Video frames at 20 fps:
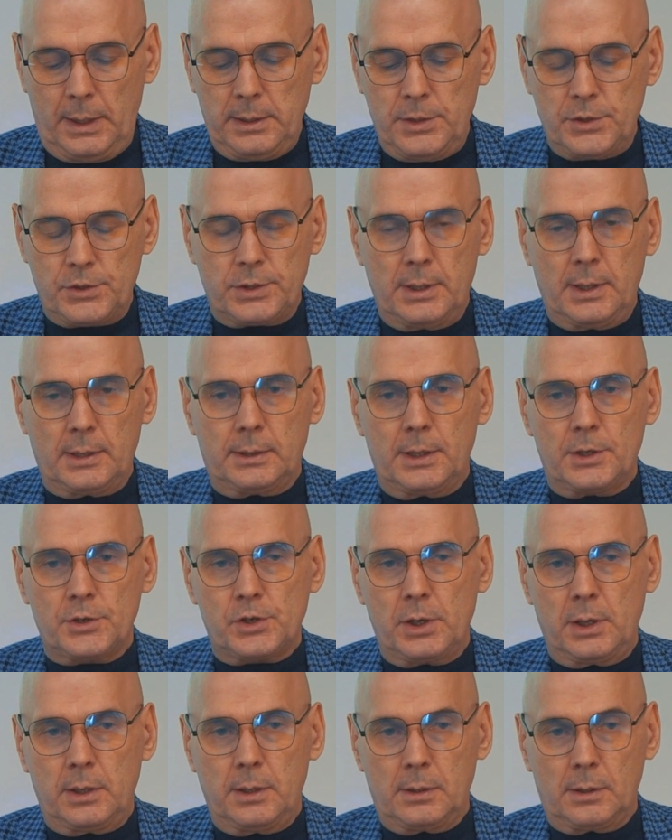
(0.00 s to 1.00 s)
And the
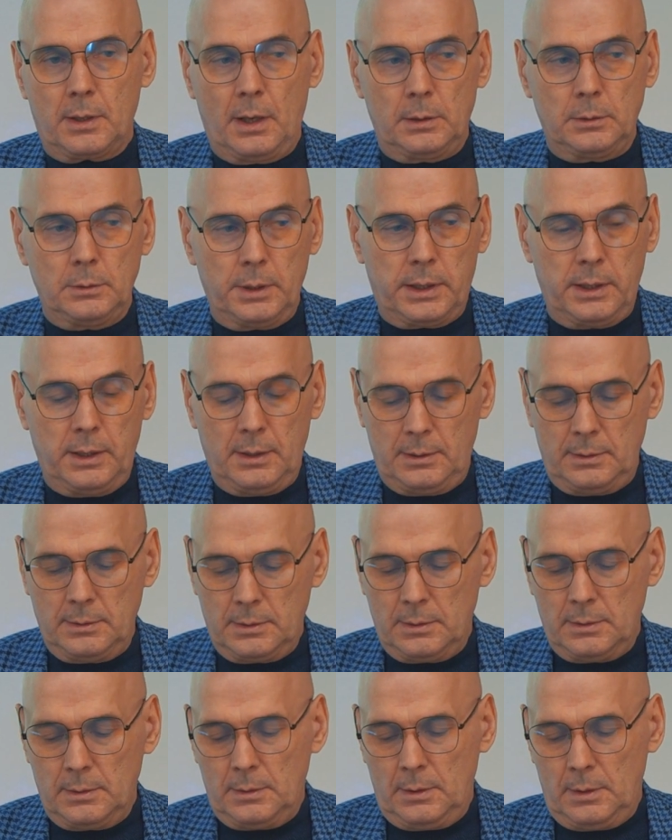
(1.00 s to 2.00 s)
basis of the Gnostic
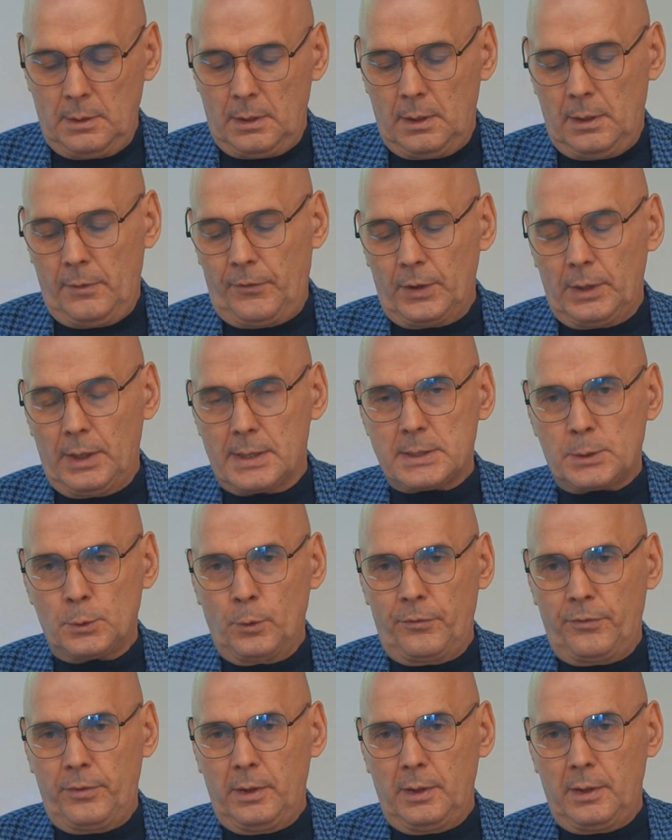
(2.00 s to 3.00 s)
worldview
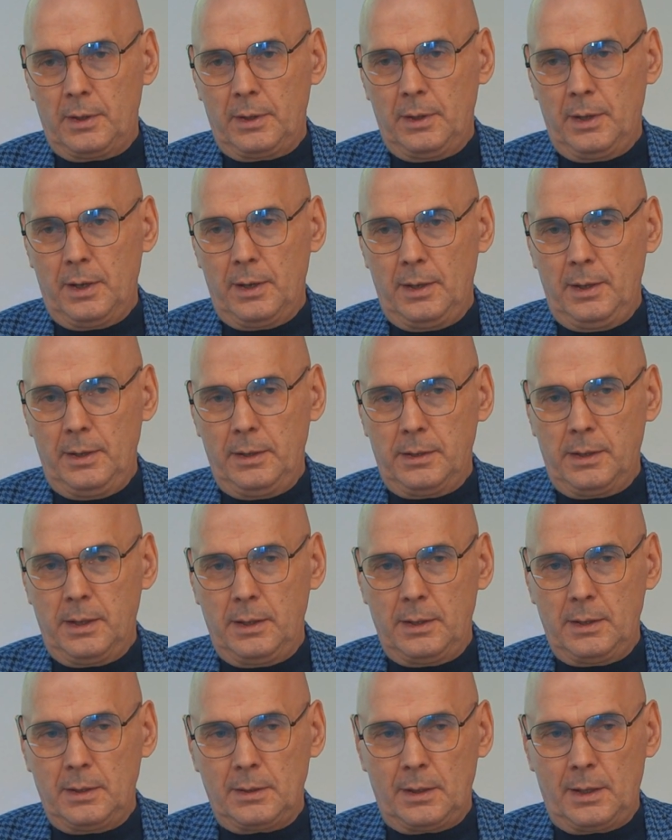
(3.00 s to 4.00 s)
is the harmonious
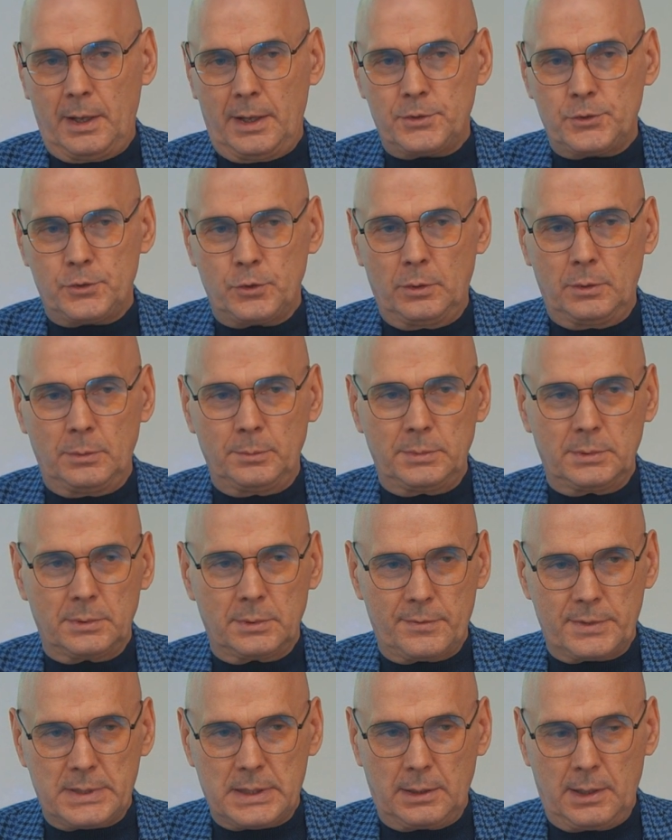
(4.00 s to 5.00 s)
relationship of
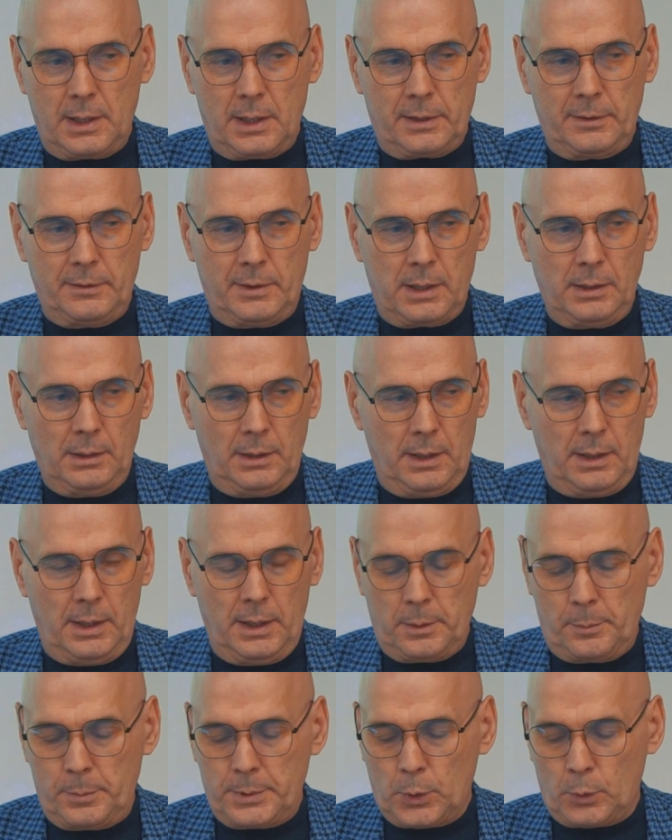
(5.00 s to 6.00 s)
scientific knowledge,
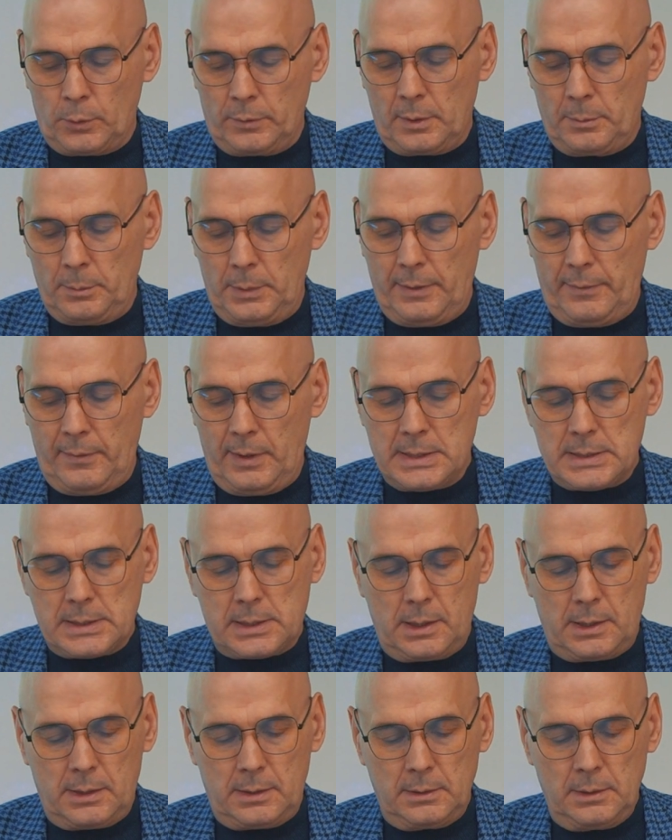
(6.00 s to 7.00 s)
philosophy, and
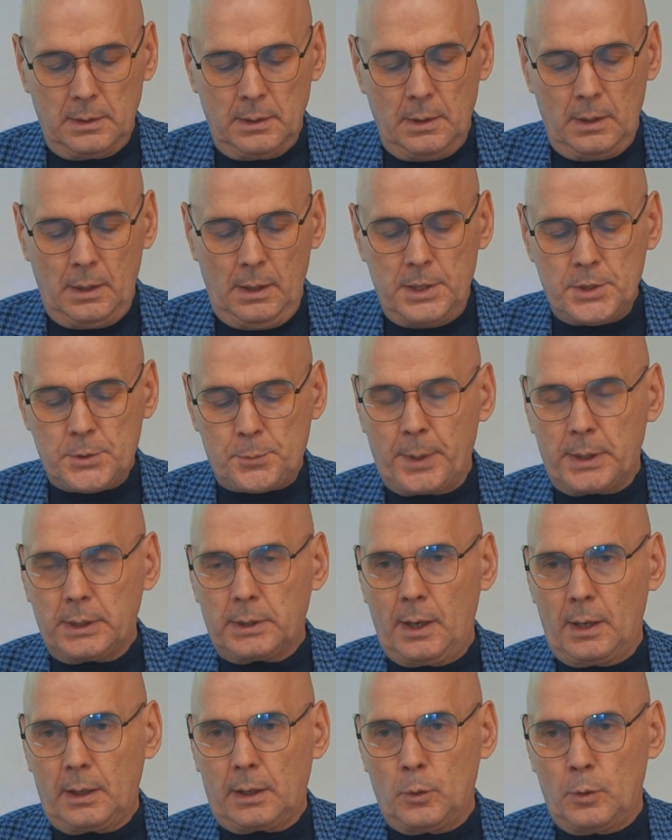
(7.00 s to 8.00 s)
religion.
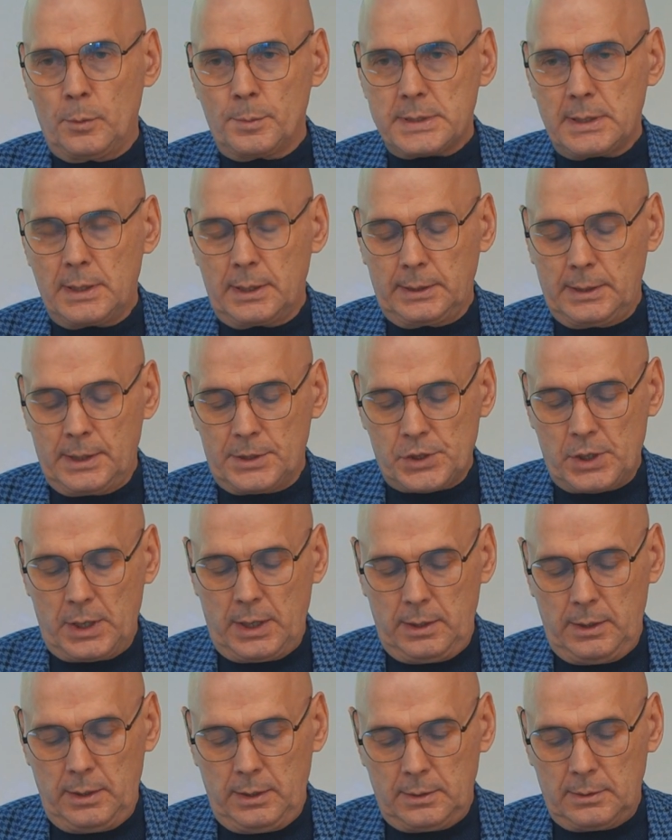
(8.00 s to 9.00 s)
As Blavatsky
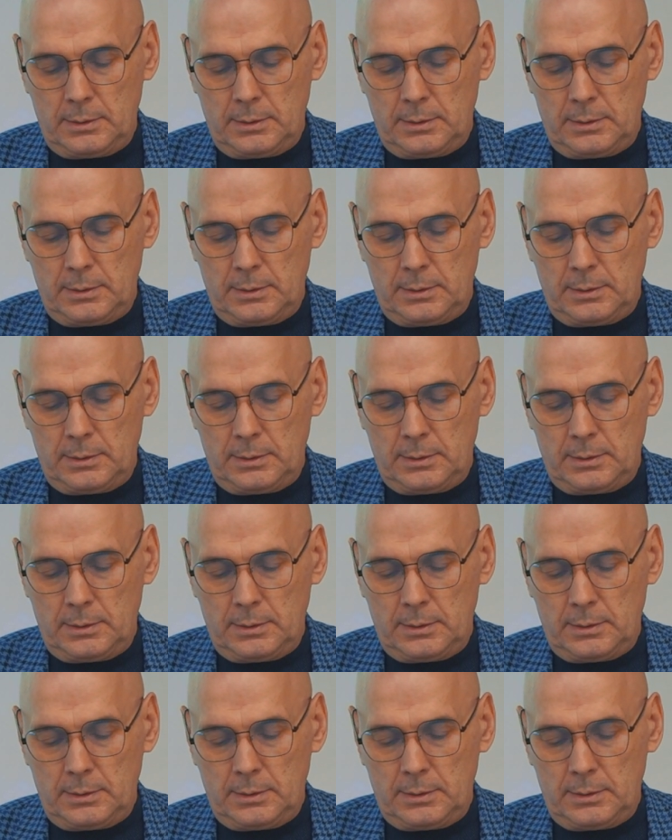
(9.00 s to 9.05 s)
said,